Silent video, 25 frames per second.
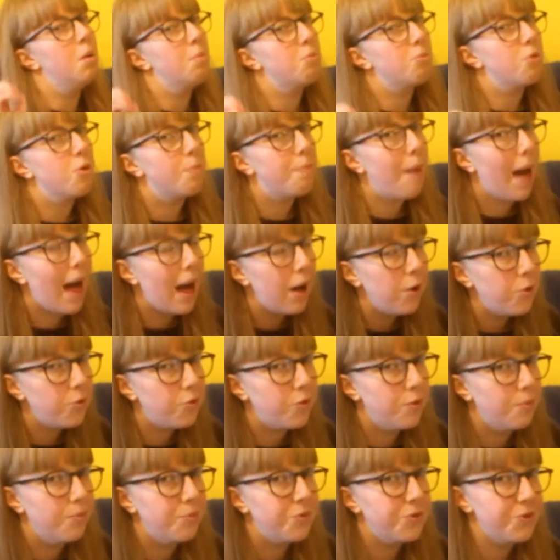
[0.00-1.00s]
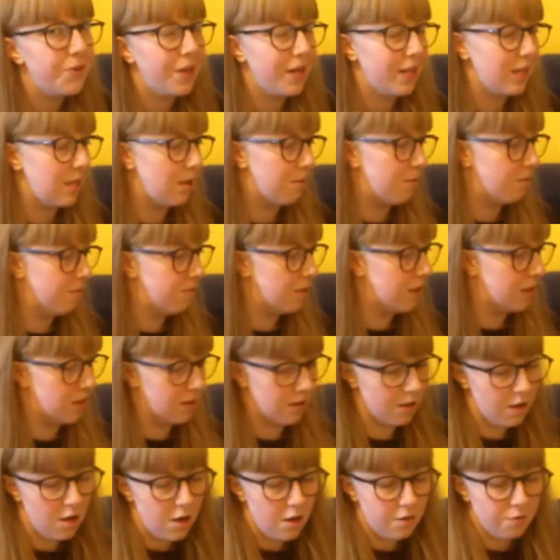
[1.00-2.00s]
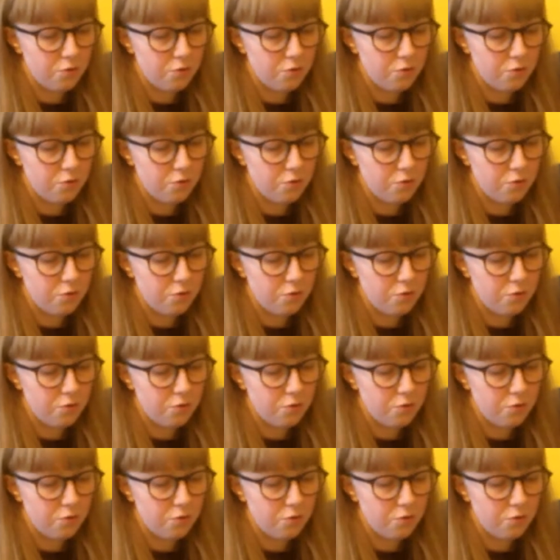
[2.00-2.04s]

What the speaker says: propelled them slightly above the other.